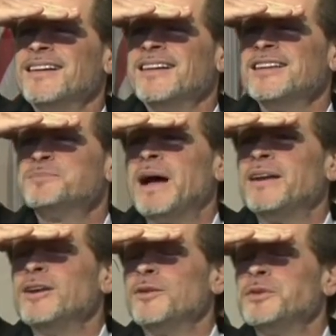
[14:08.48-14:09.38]
It's
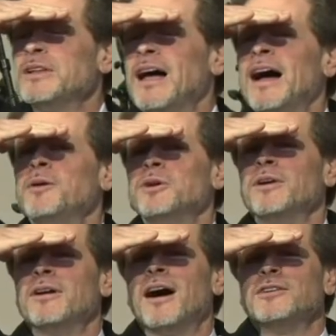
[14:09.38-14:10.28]
bad enough you lie when
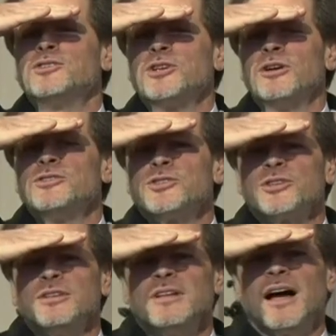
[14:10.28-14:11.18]
you're not in church. You
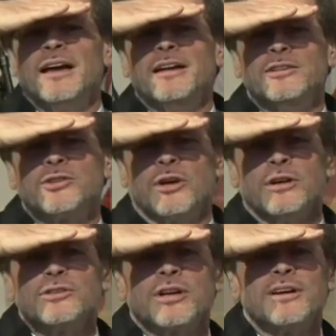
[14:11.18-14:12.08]
shouldn't lie in
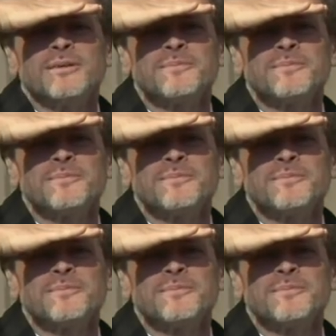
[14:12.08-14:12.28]
church.